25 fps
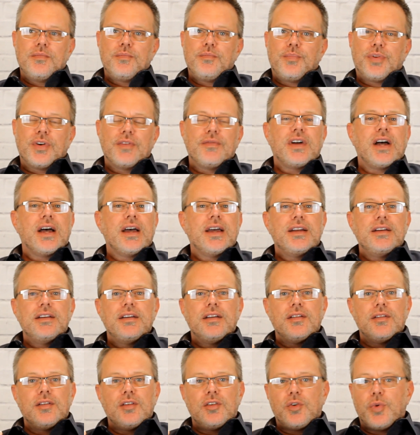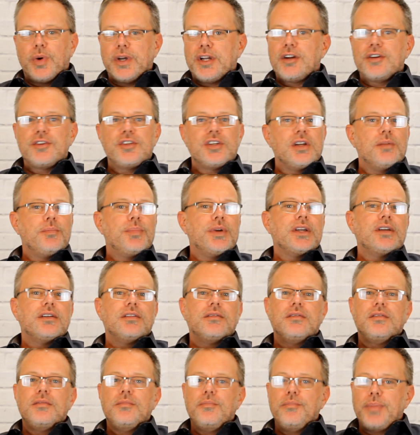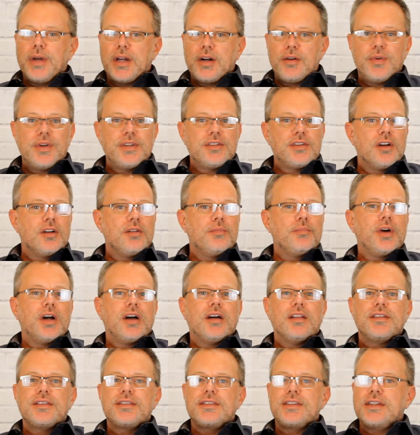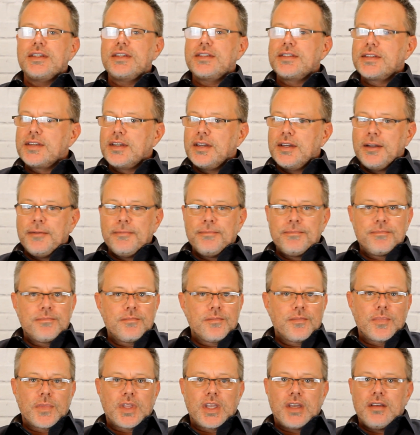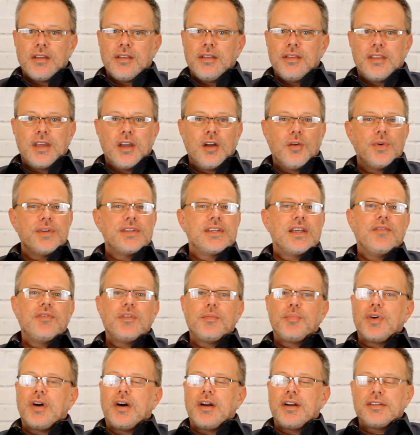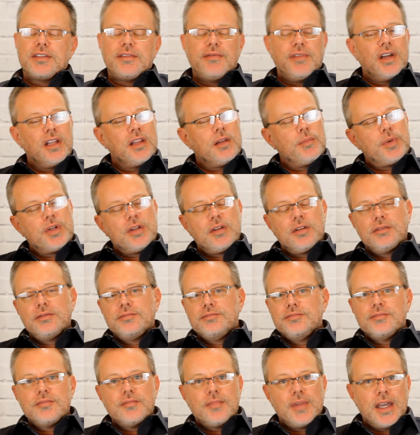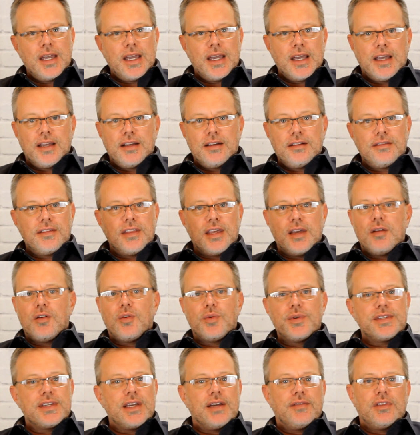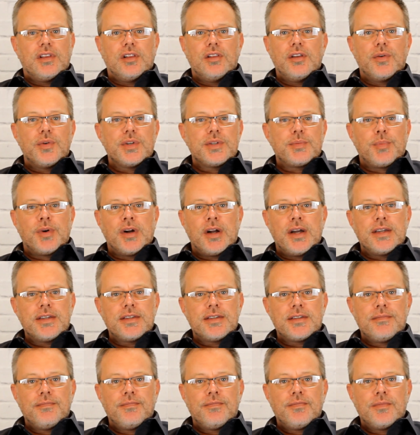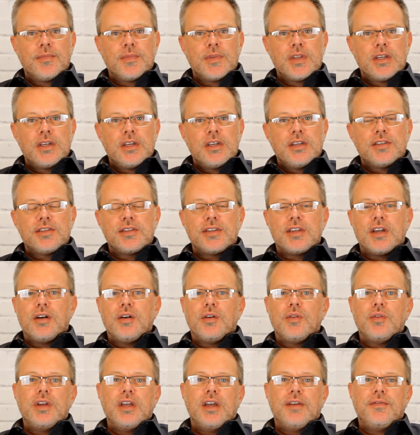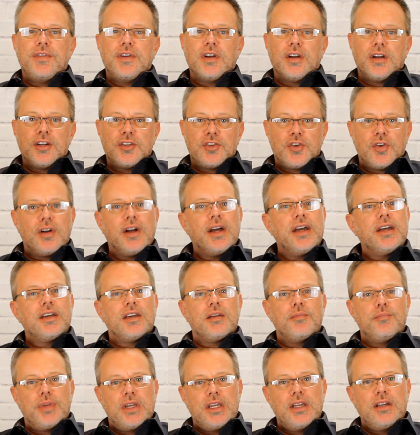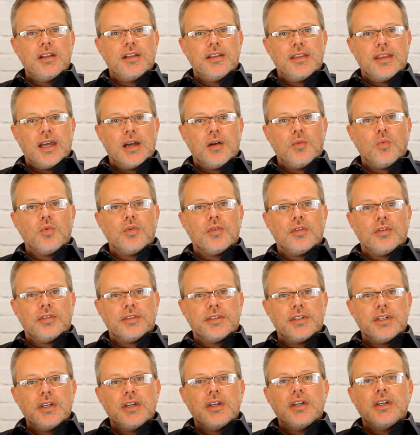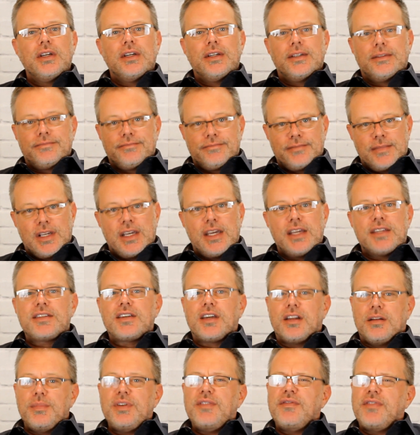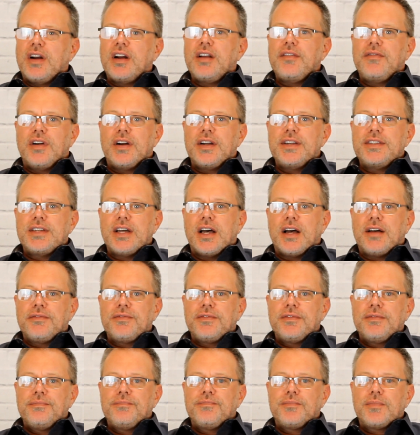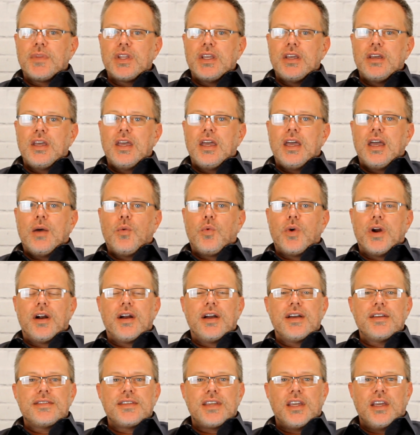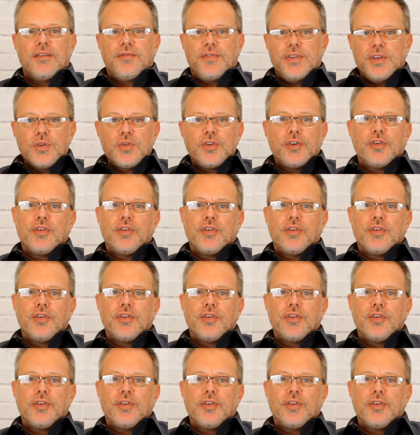provide quicker shipping, better return policies. They always have the product available and they always have the lowest price. So if you're going to try and compete in that world, it's going to be very, very tough. Whereas if you